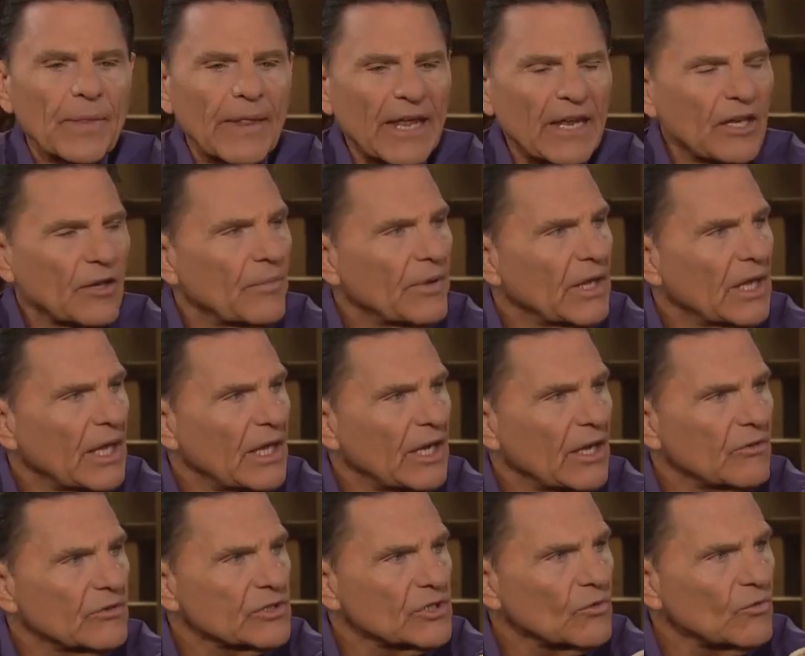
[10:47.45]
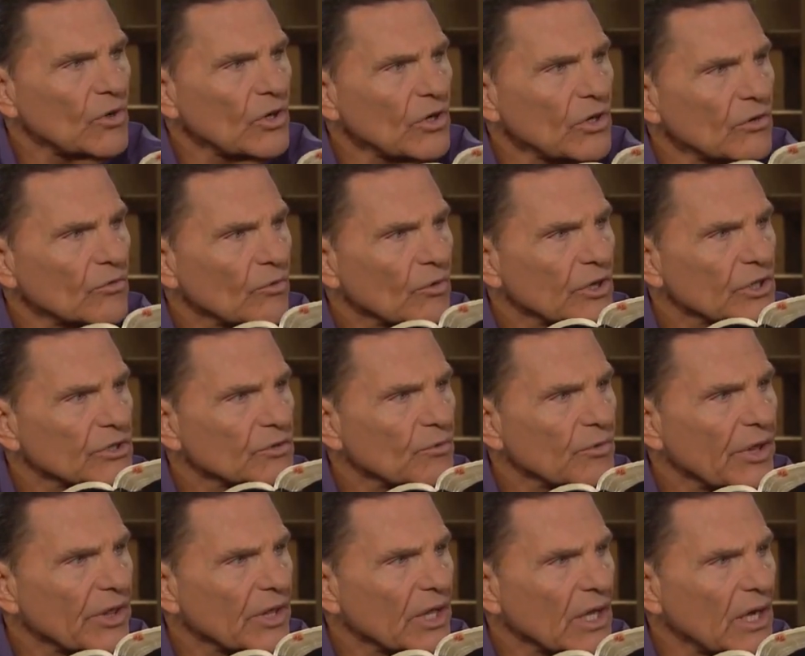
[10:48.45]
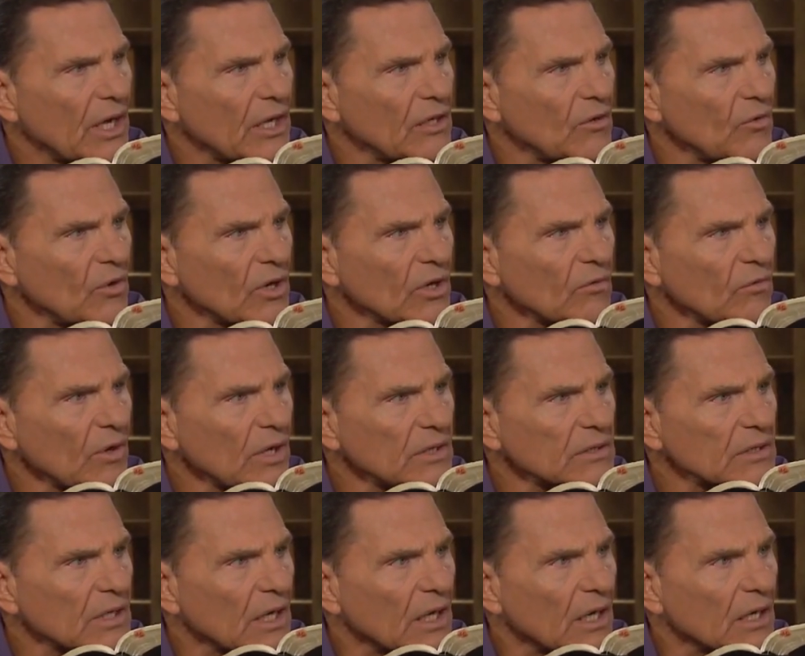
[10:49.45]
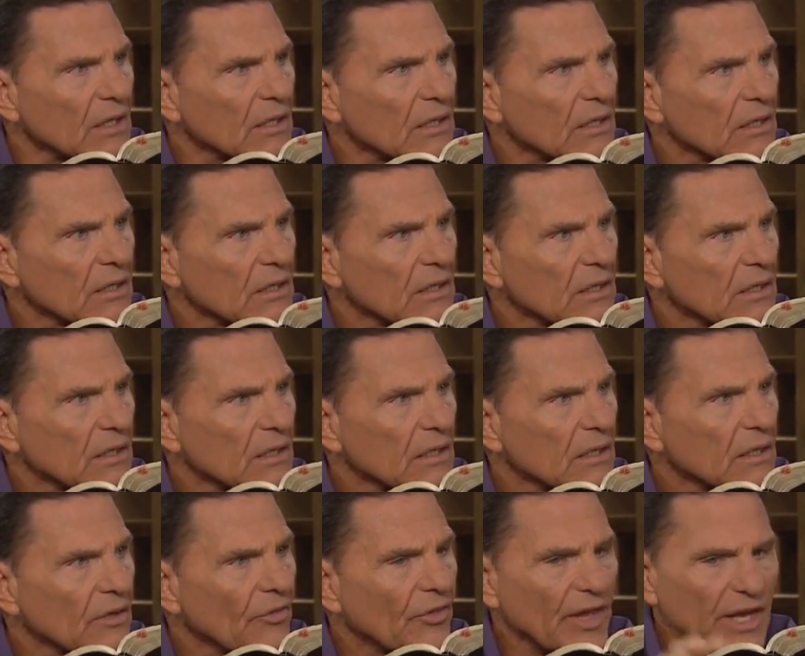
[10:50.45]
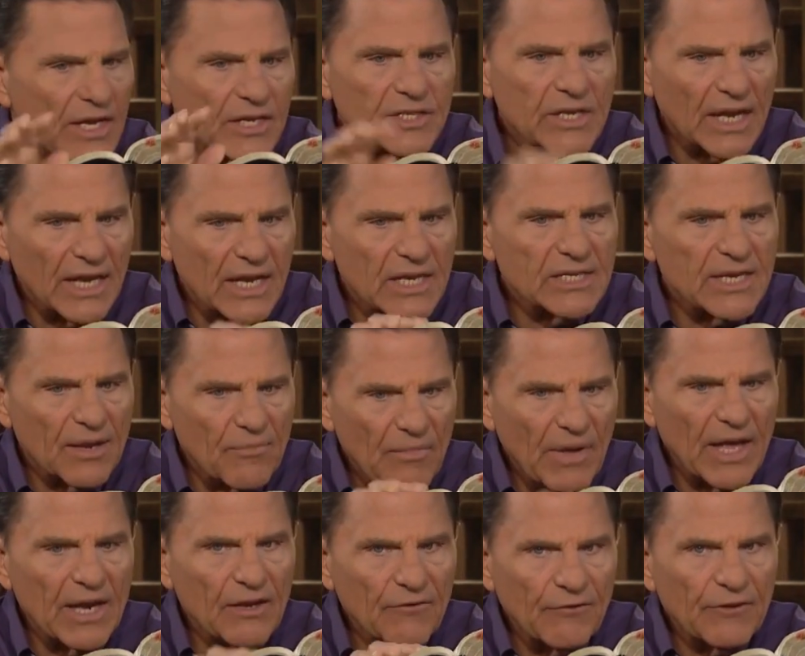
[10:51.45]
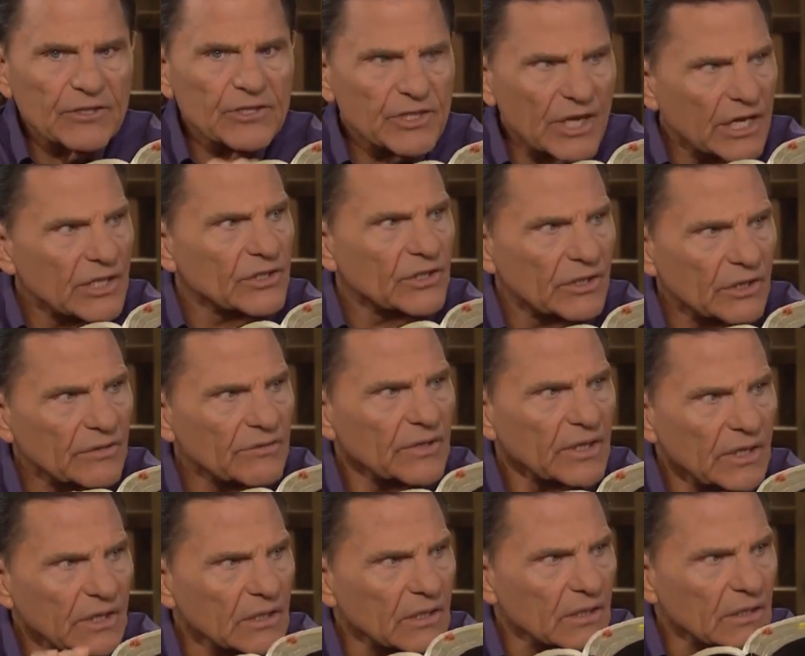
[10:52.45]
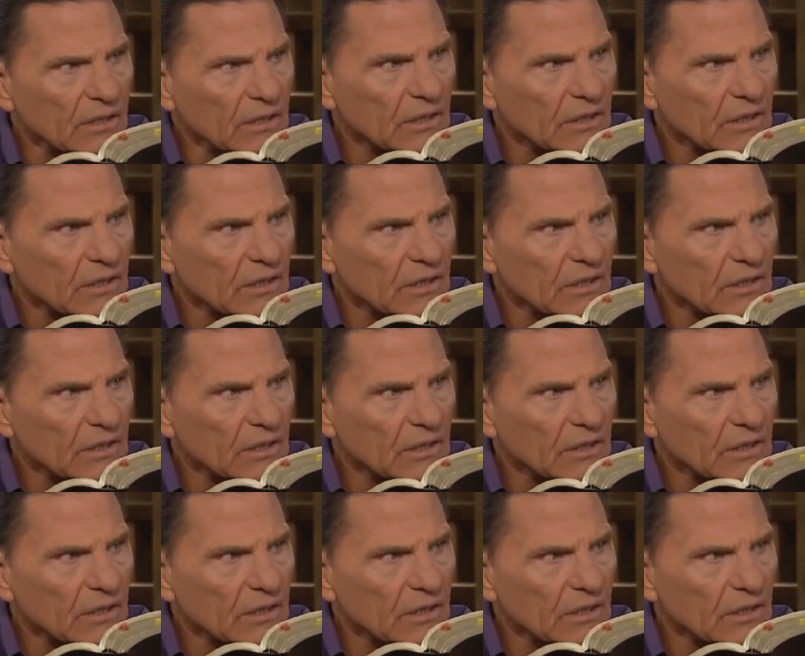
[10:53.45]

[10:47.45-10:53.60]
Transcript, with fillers: In the beginning was the Word. Words with God, and the Word was God. This is a manifestation of God.